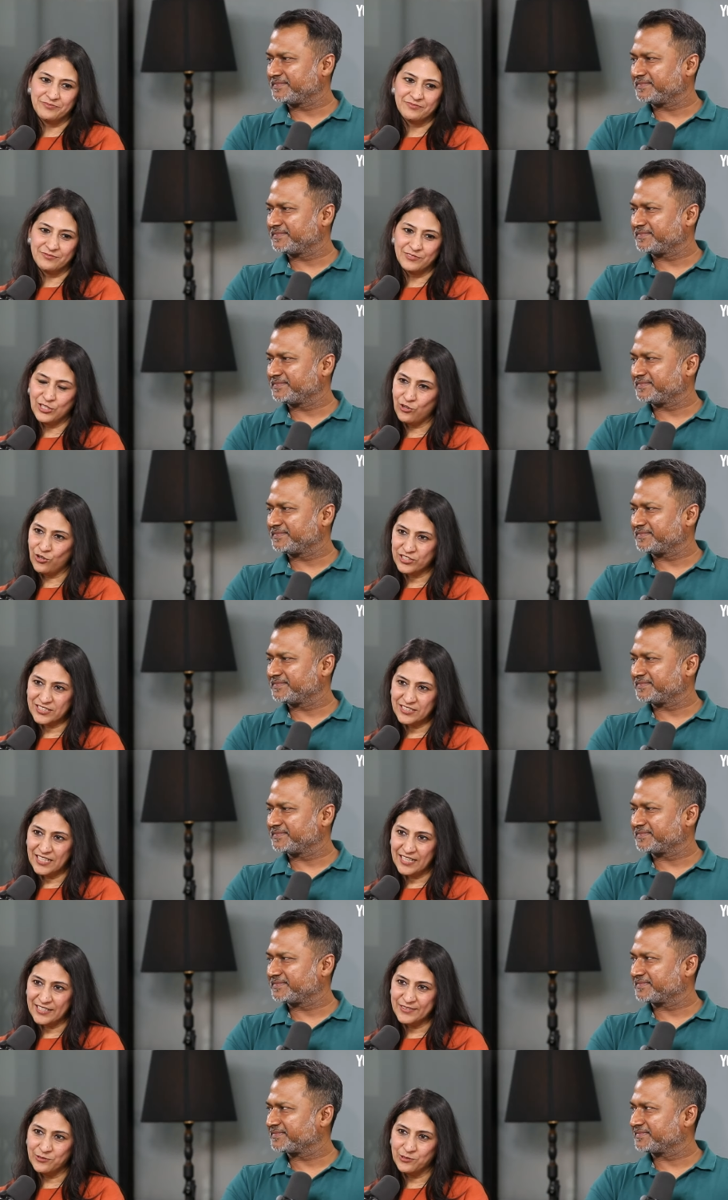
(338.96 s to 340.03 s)
Speaker 1: we lost
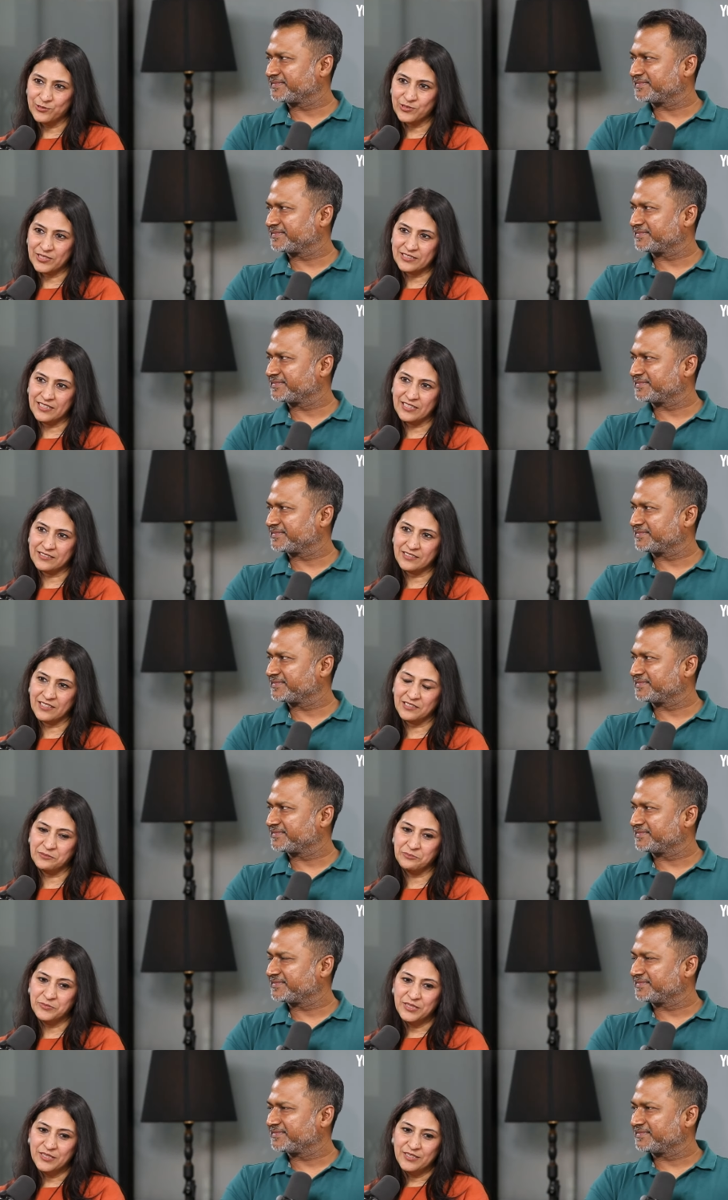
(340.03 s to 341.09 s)
dad also at that
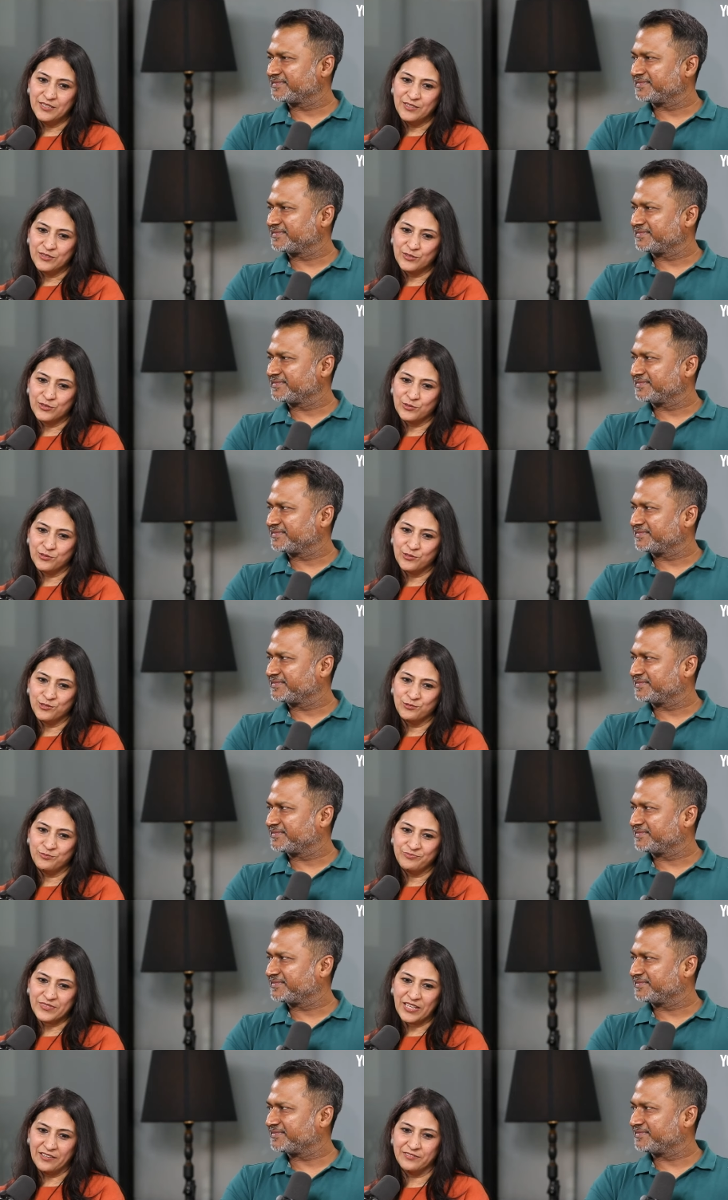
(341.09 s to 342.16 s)
time. So
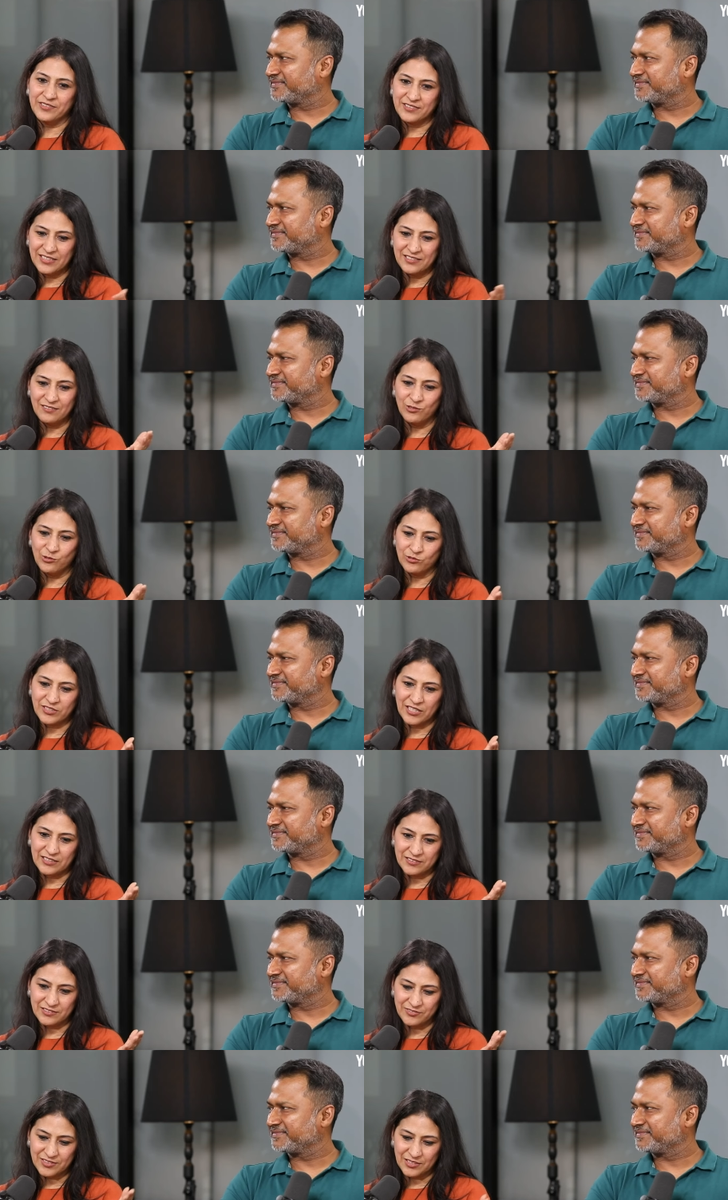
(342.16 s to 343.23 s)
everything looked
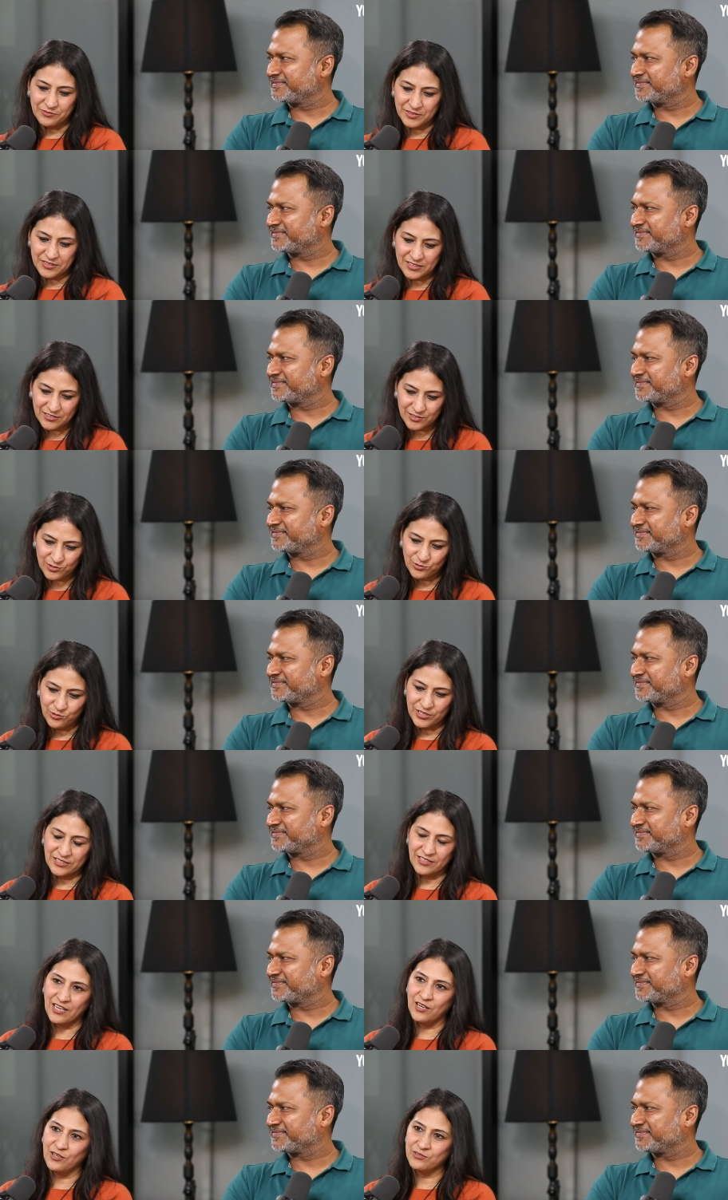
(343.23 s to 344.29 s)
as if everything is
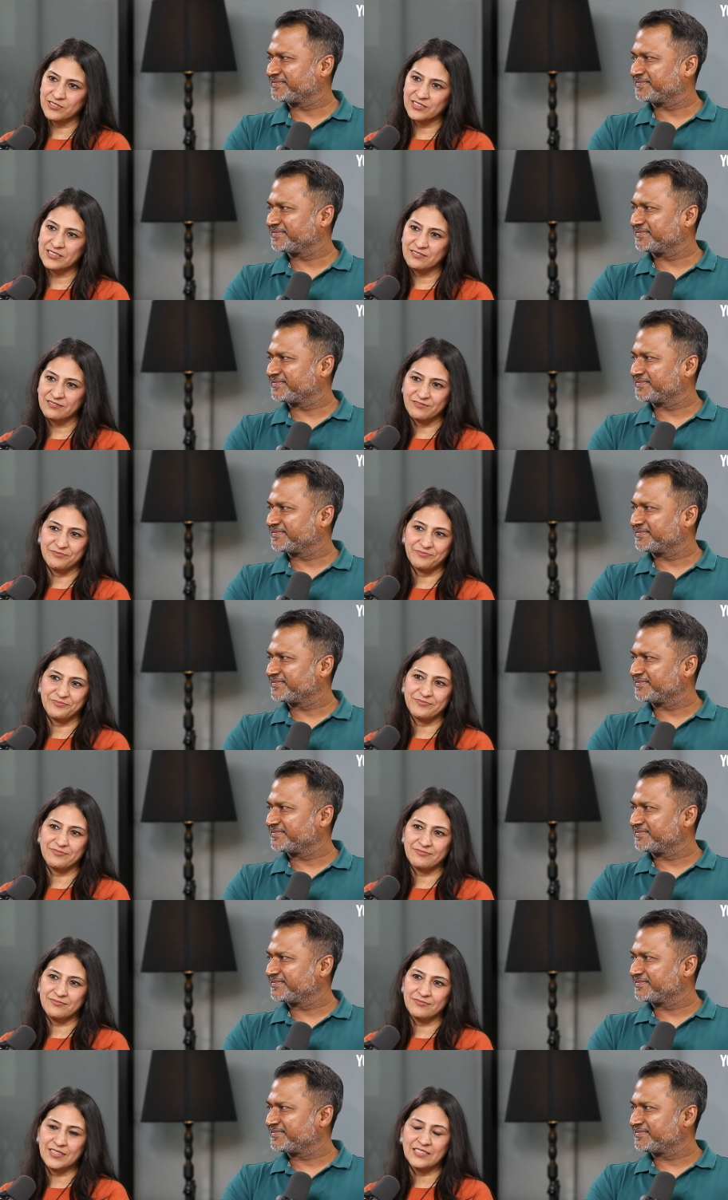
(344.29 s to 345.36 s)
going down, and
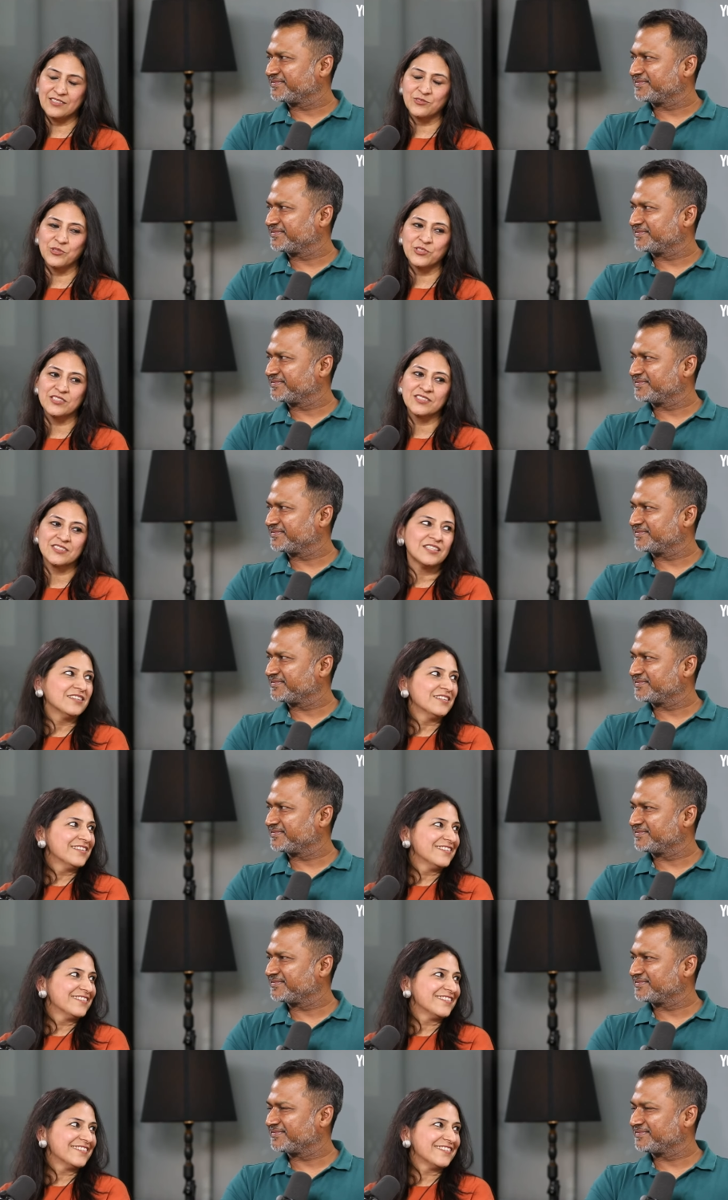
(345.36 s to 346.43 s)
things was
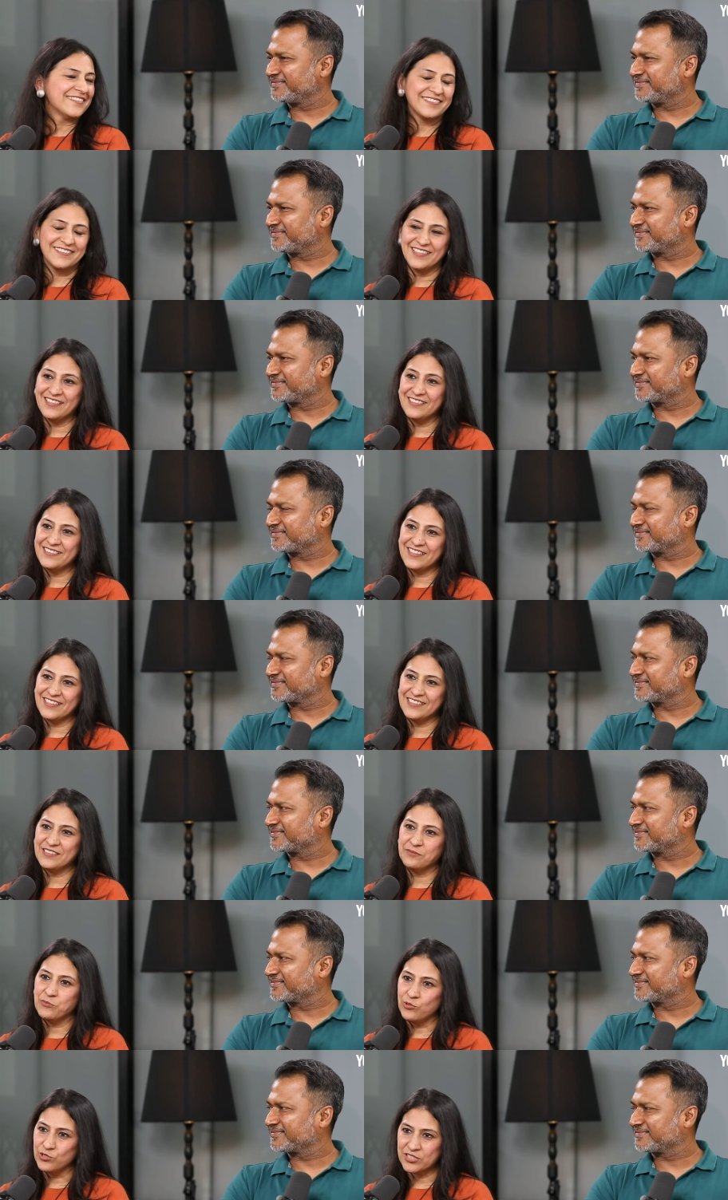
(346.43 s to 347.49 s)
really,
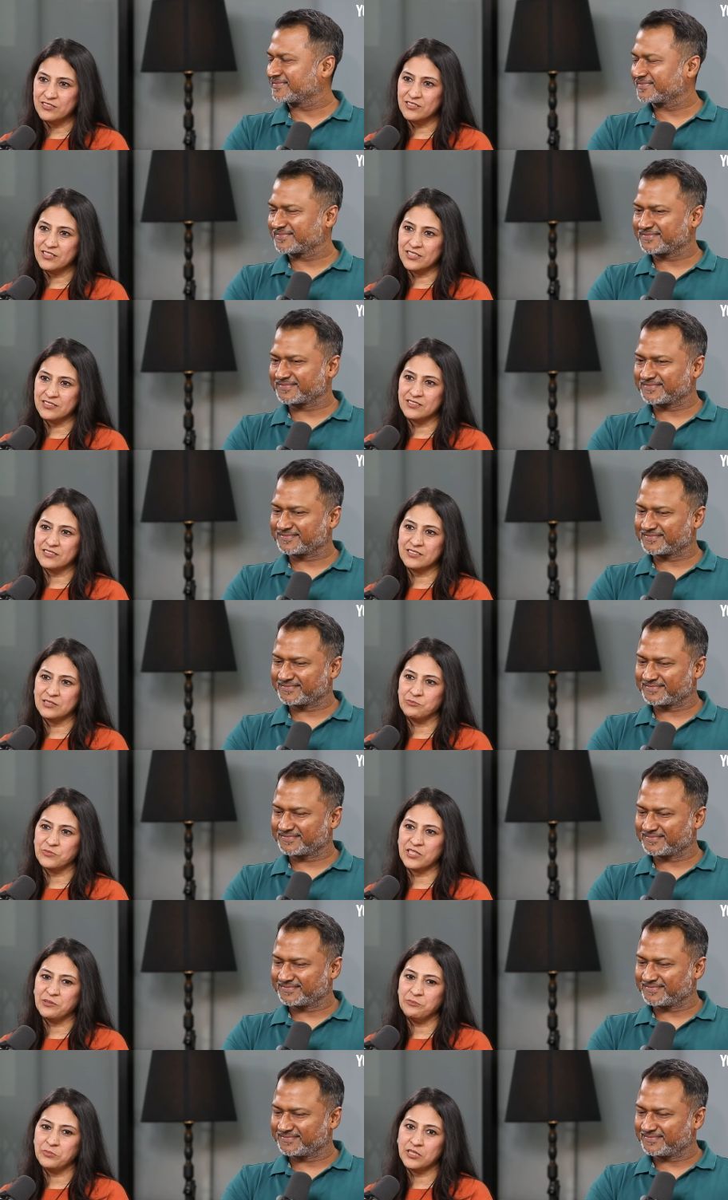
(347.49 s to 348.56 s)
really emotional at the same
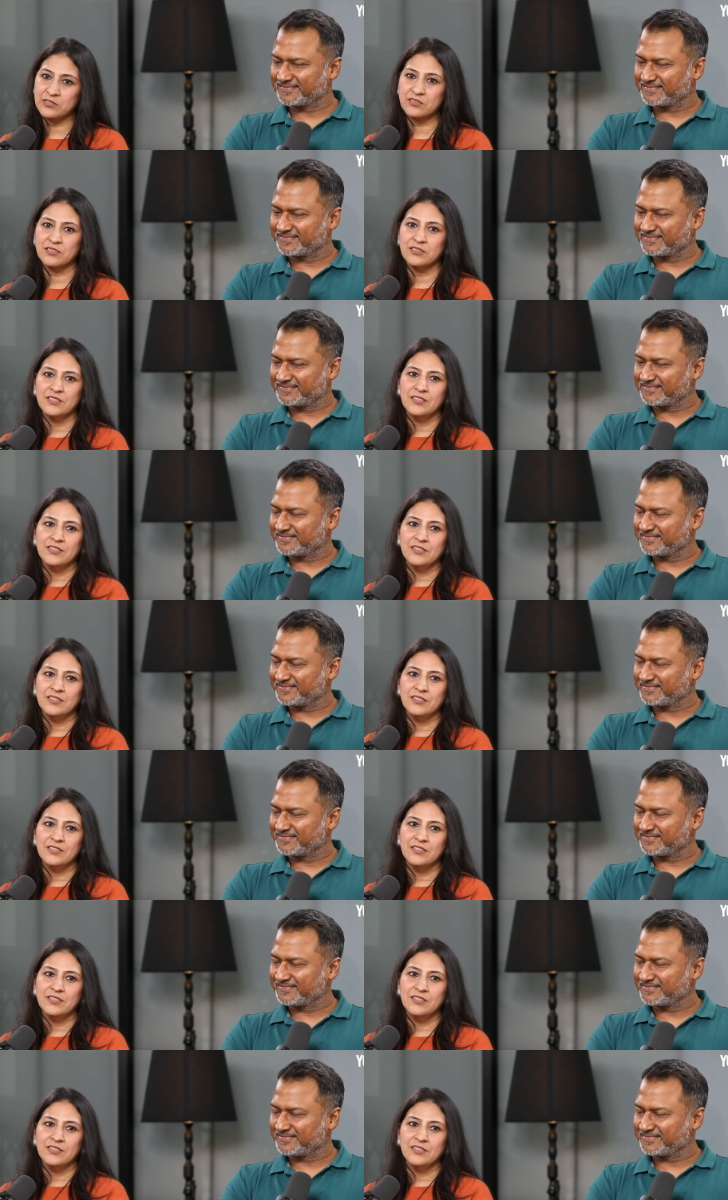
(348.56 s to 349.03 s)
time. But